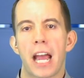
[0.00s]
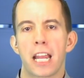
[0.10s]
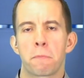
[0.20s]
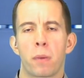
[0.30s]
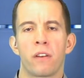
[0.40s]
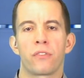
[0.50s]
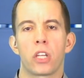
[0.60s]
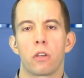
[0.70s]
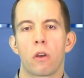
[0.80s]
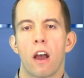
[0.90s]

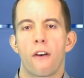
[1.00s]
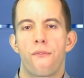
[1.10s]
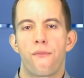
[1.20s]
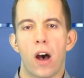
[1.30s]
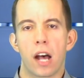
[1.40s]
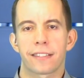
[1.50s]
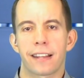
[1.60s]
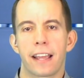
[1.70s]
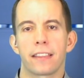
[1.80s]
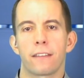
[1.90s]
pay-per-view
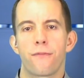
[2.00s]
Fastlane,